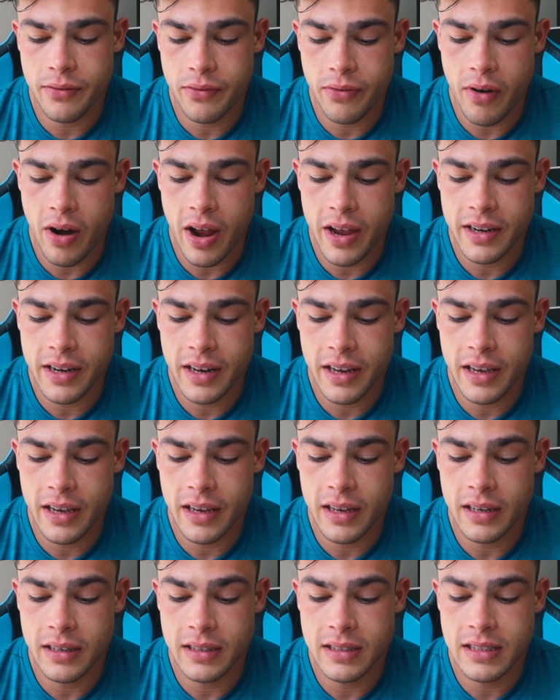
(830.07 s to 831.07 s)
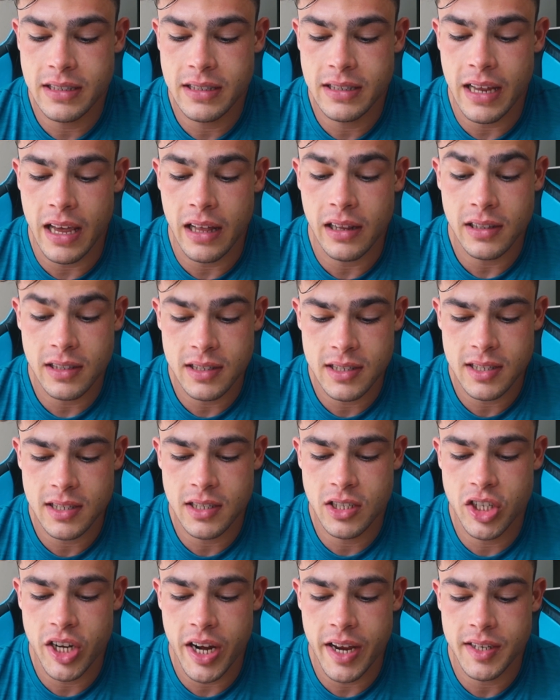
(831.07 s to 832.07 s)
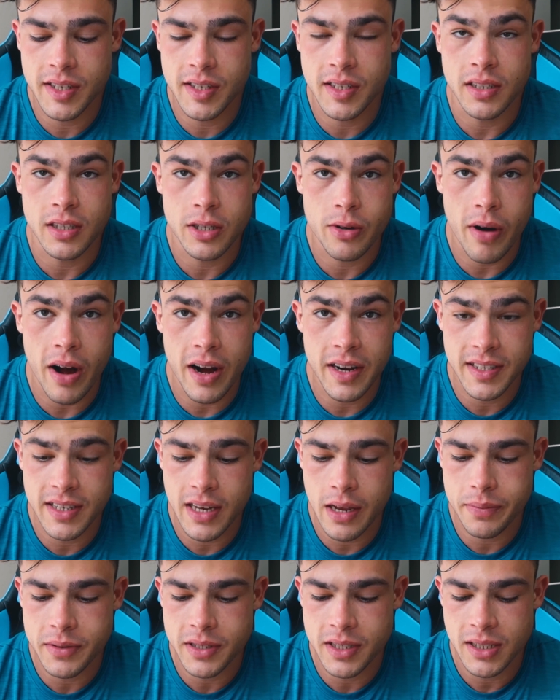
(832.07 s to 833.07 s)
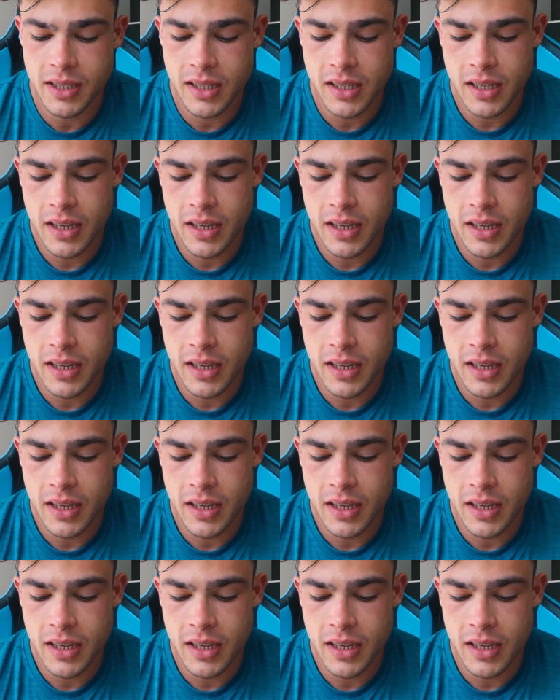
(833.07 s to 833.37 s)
Friday delts, chest and triceps,